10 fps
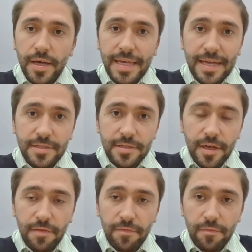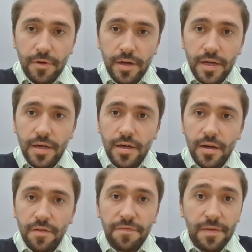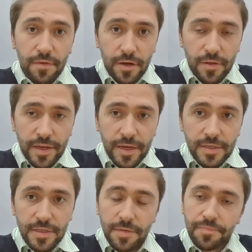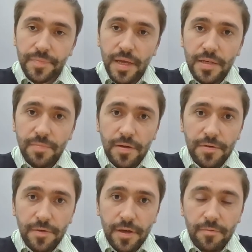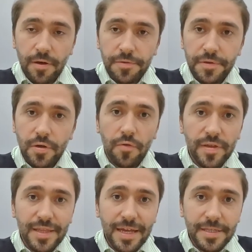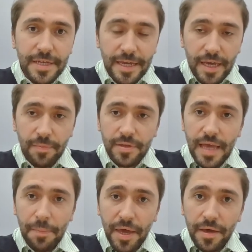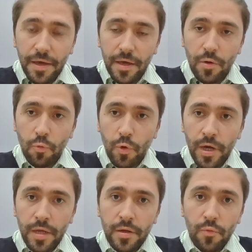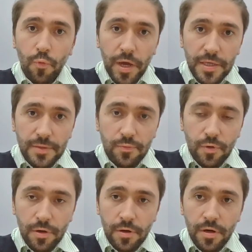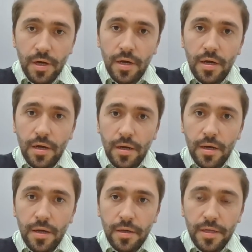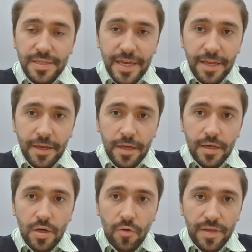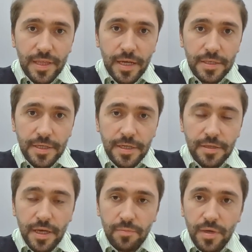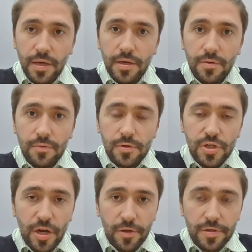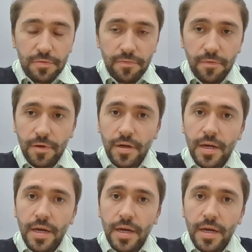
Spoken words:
candidate for fever clinics, especially around COVID-19 epidemic, when wastewater containing COVID-19 can be a huge challenge for